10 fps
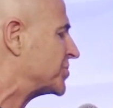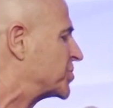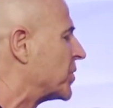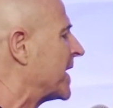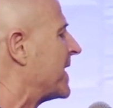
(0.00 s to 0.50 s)
the
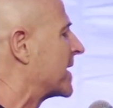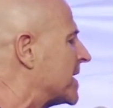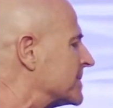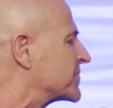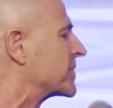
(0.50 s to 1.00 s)
joy that
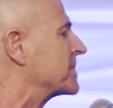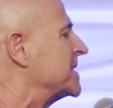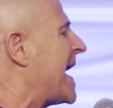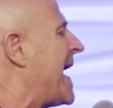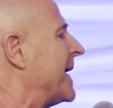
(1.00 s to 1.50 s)
comes
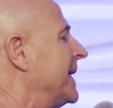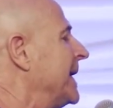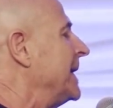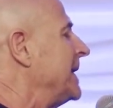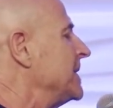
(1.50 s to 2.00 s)
from God
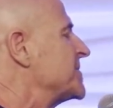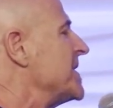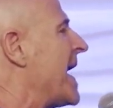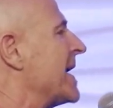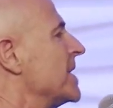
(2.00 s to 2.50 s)
is
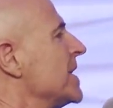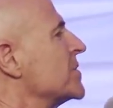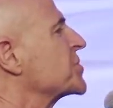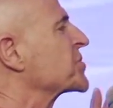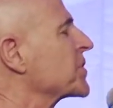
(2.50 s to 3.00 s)
not
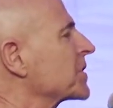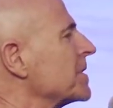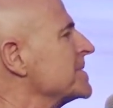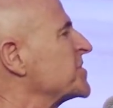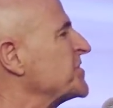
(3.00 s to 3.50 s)

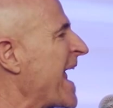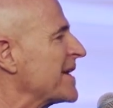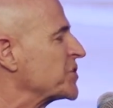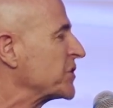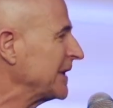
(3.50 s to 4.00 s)

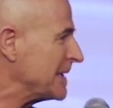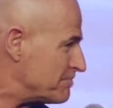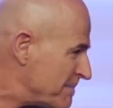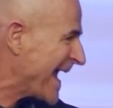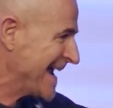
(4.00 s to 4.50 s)
circumstantially
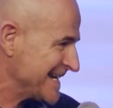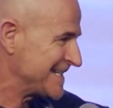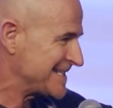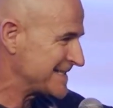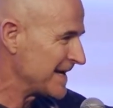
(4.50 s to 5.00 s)

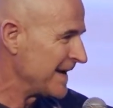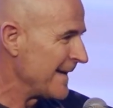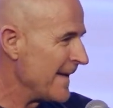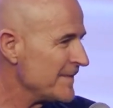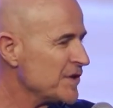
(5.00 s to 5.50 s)
based.
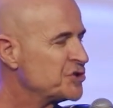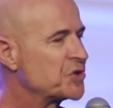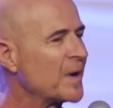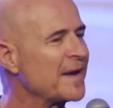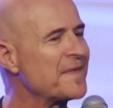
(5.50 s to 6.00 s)
The
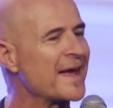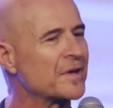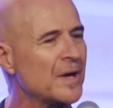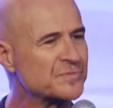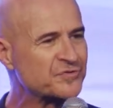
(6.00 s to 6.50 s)
joy that
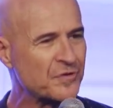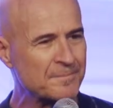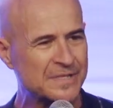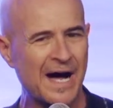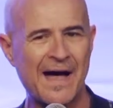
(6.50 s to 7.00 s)
comes
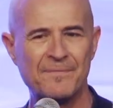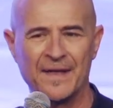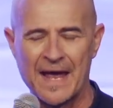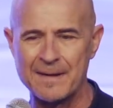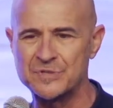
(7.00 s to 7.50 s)
from God
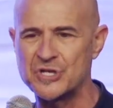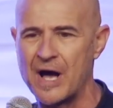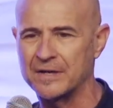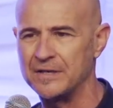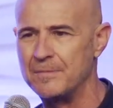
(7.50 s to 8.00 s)
that I'm
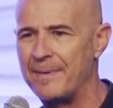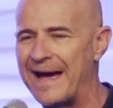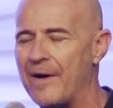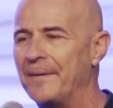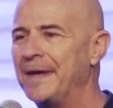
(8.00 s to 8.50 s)
talking
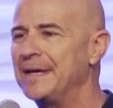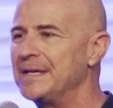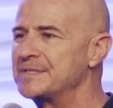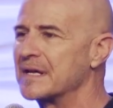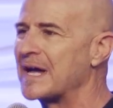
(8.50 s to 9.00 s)
about
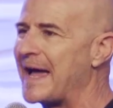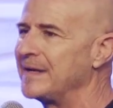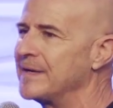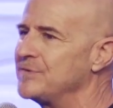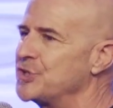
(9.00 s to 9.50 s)
is a
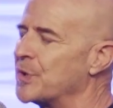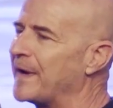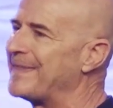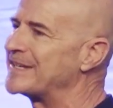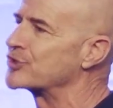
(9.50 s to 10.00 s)
kind of
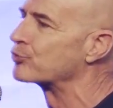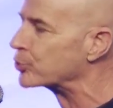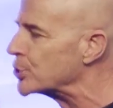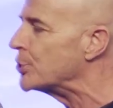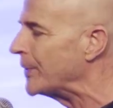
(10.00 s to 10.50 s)
joy that's
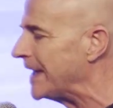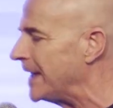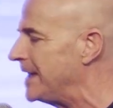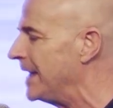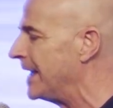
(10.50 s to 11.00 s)

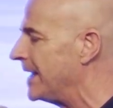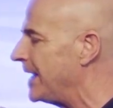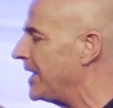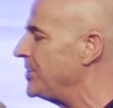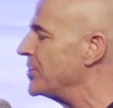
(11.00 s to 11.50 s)
rooted
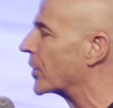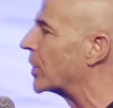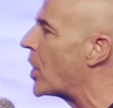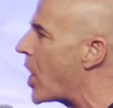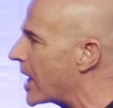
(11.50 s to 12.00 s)
in
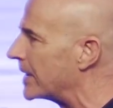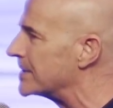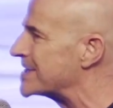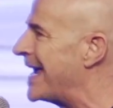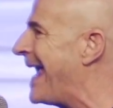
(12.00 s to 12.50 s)
your
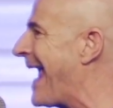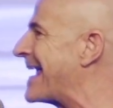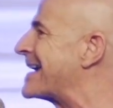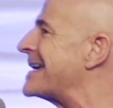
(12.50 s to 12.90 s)
heart and